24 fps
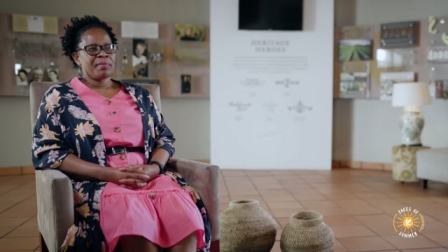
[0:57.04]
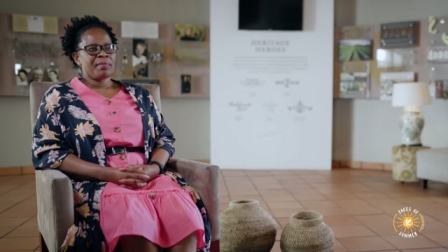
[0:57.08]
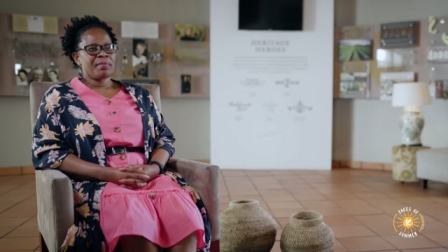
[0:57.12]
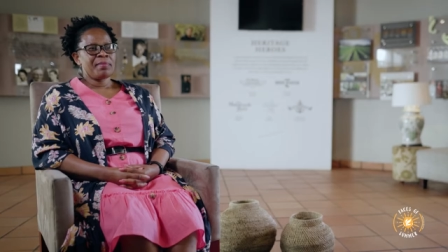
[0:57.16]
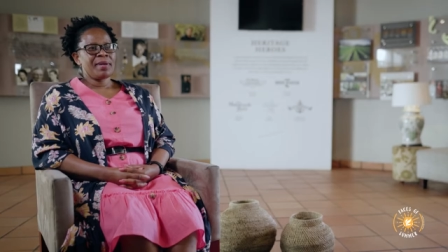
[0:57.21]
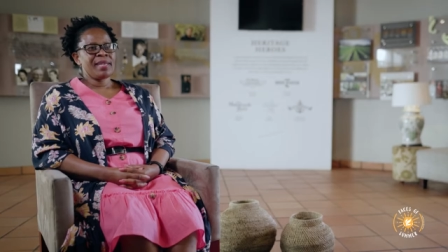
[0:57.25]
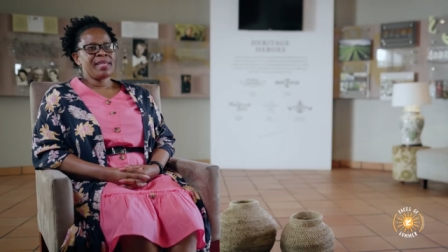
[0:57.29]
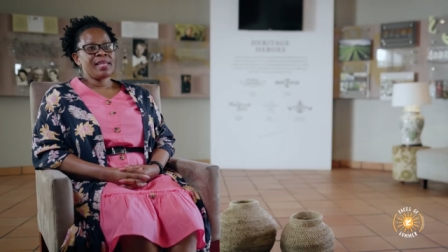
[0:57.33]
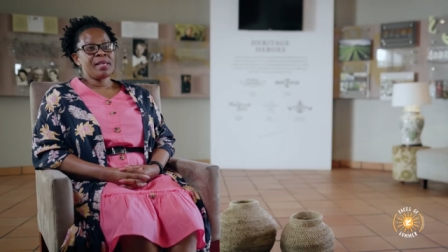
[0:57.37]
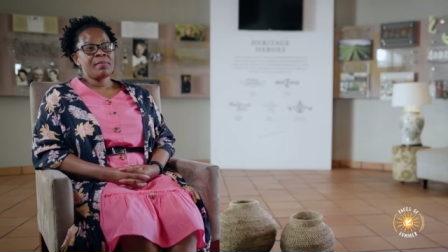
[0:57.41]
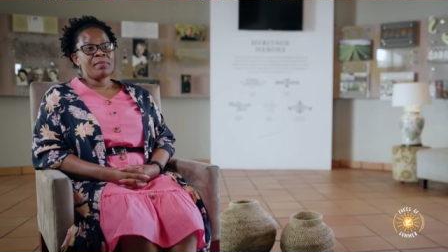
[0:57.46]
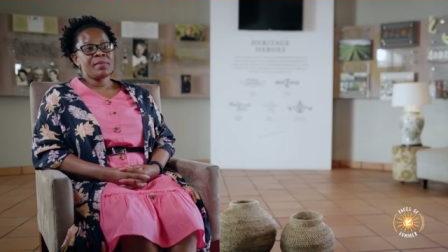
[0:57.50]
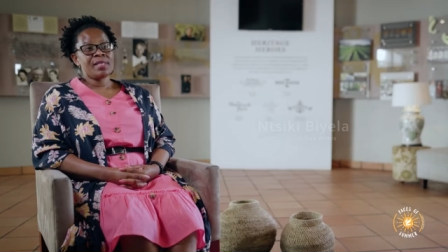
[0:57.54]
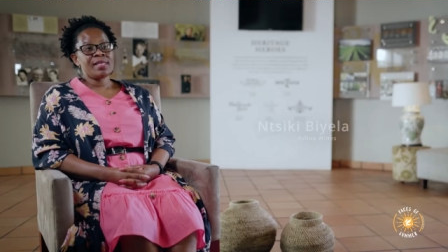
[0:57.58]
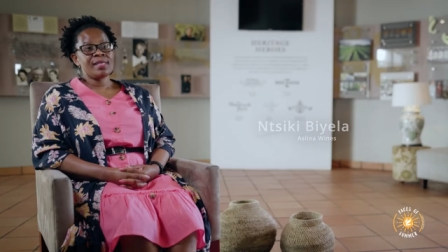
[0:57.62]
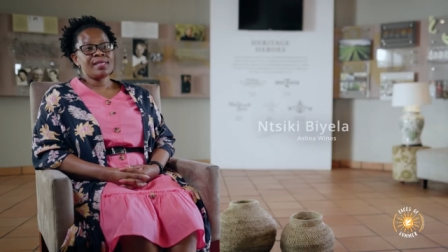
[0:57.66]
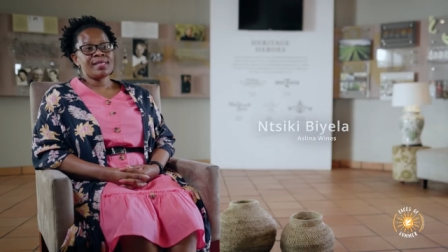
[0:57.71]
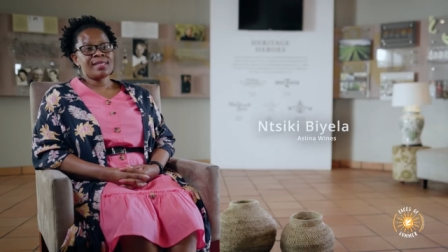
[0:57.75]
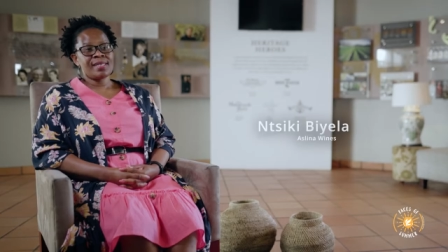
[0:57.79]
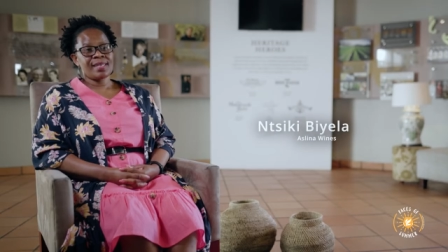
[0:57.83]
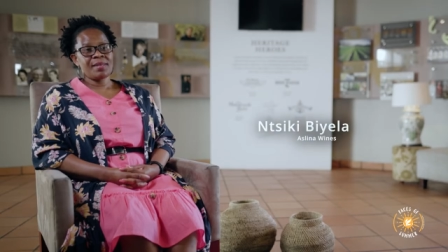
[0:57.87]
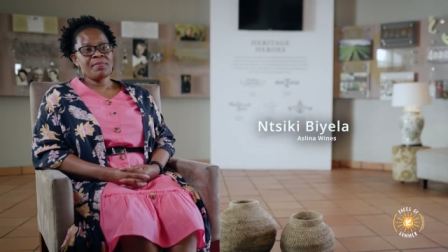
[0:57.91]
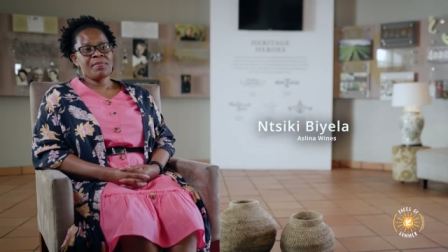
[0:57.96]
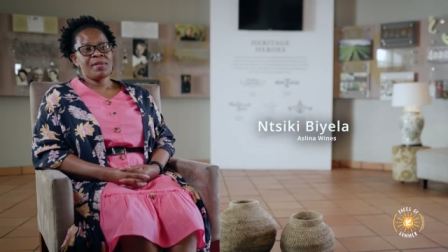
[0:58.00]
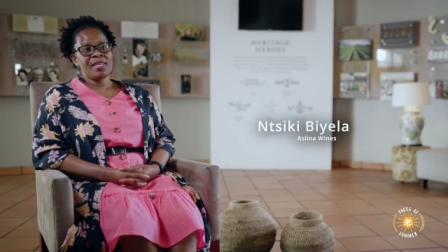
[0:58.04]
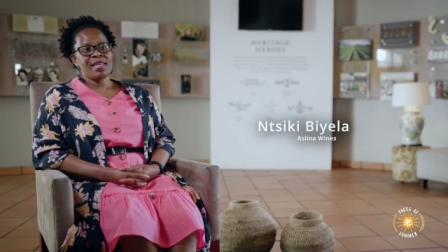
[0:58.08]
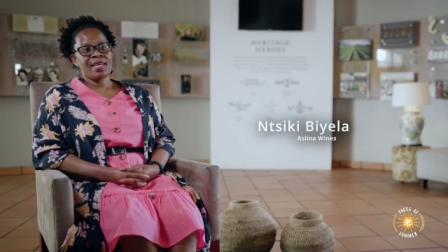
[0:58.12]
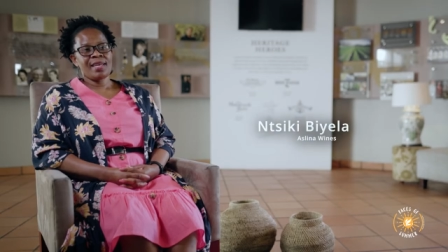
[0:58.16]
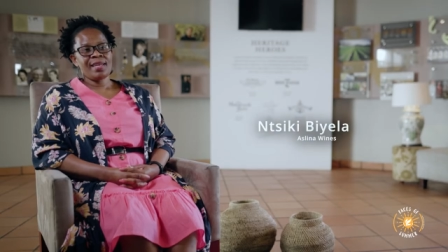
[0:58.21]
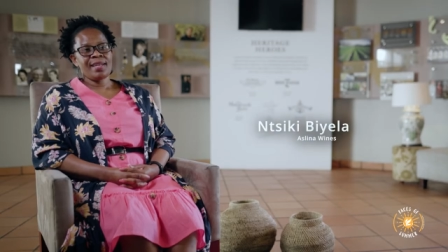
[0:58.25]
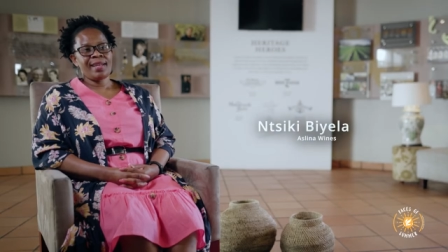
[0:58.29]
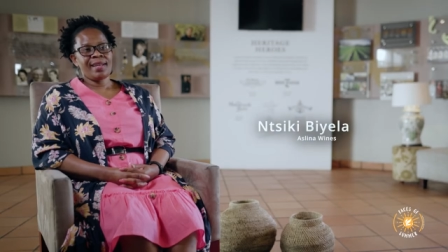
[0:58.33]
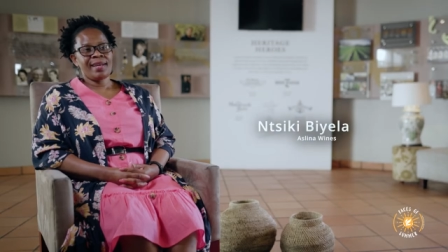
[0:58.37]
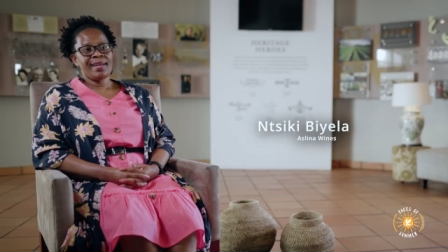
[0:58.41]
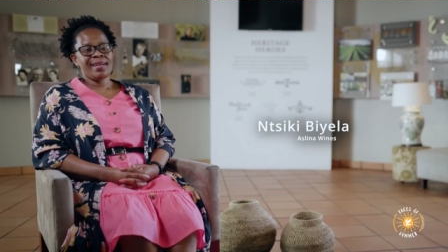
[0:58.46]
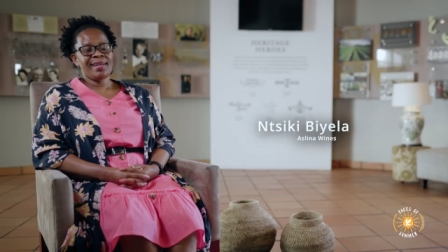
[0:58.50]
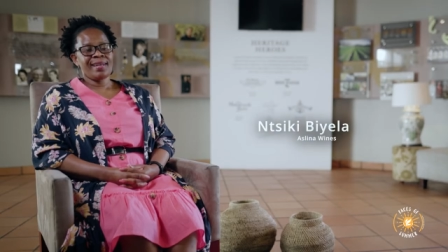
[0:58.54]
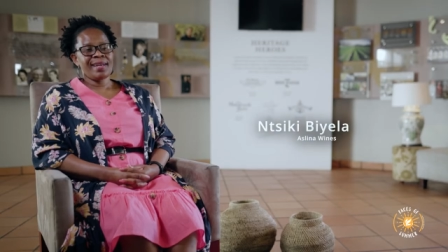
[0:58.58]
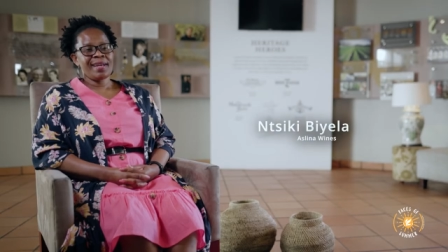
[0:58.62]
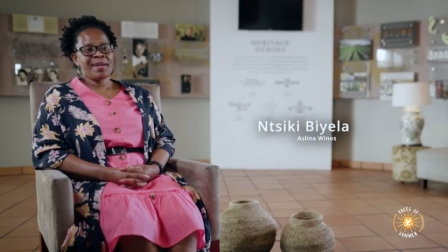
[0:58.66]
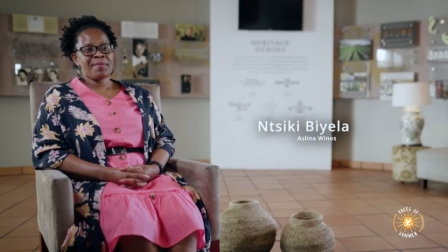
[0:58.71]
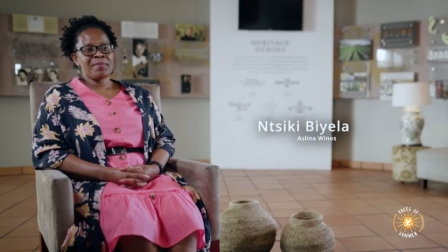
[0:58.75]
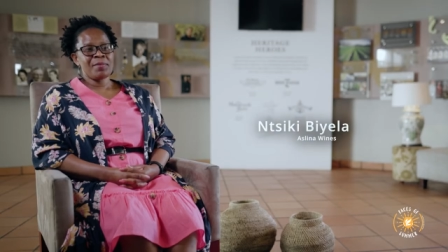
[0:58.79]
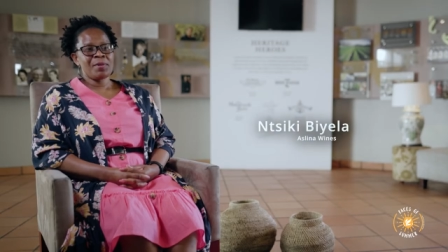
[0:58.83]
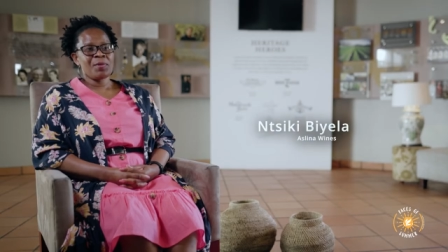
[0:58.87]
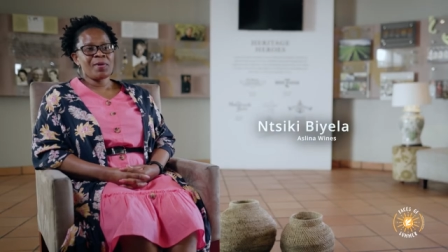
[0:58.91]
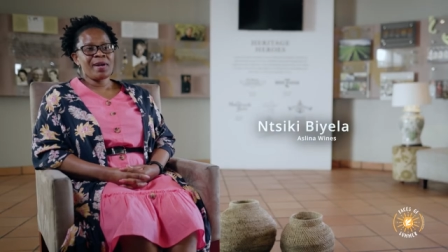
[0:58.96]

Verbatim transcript: My name is Ntsiki Biyela I'm the